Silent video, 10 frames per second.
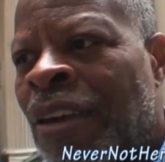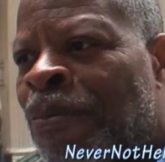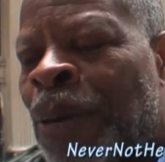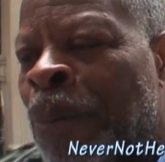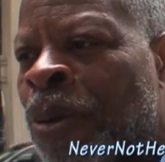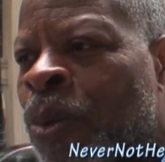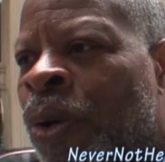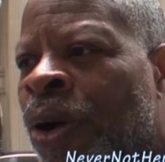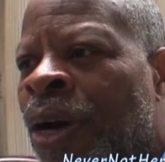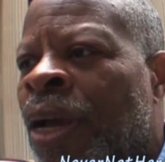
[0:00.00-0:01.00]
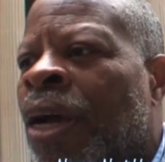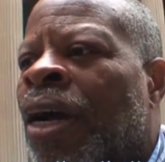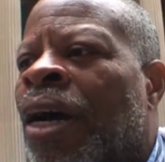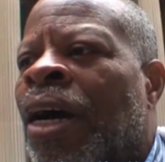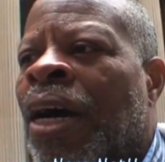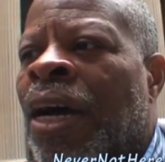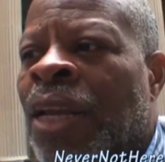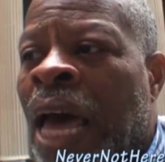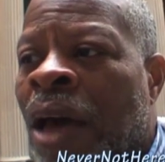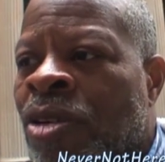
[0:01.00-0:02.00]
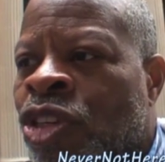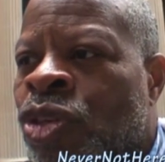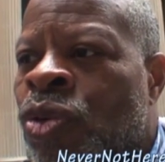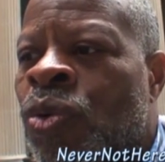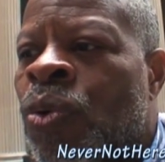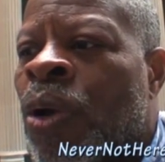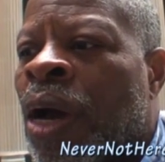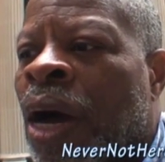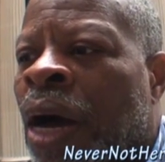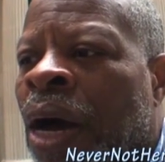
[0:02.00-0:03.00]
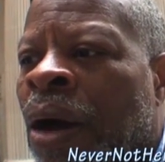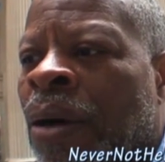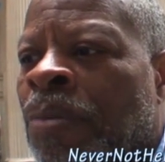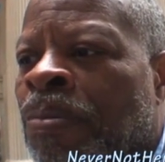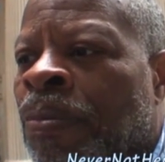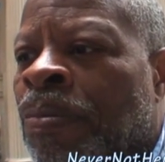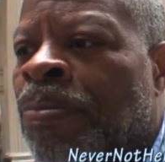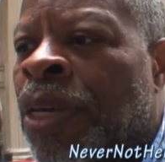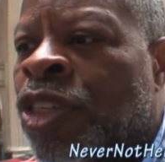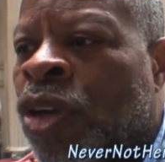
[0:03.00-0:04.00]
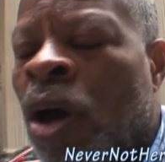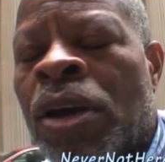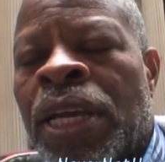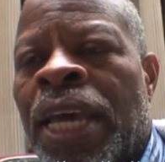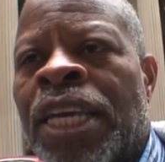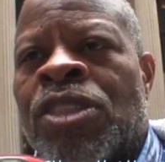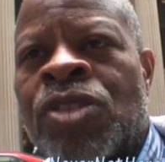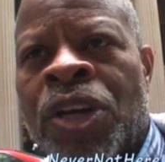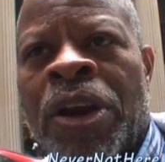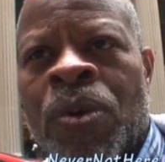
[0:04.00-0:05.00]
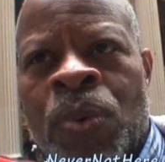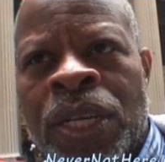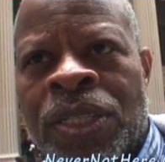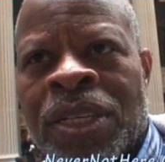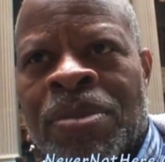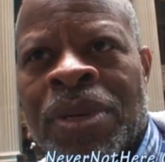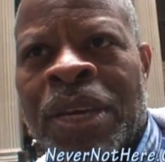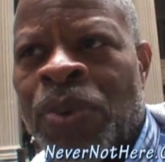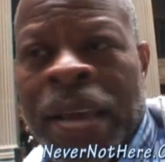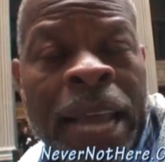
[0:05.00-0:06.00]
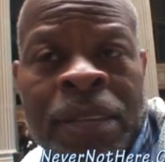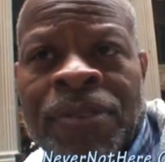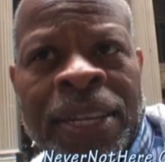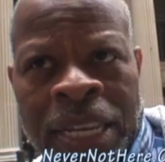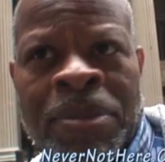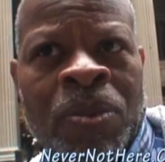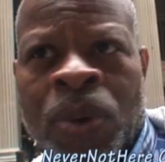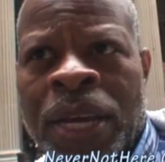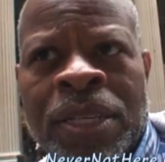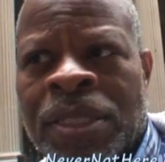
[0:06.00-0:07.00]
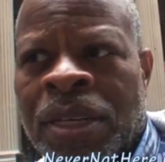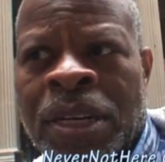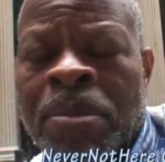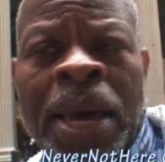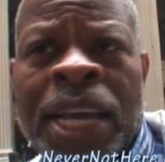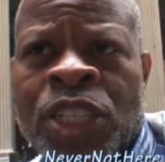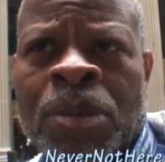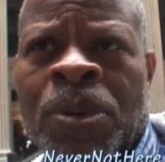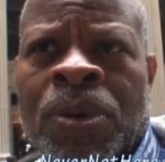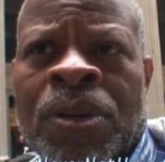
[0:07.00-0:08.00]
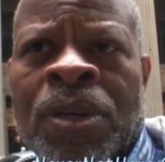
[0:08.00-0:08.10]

If people were allowed to be taught esoteric wisdom. It would activate them in ways unimaginable.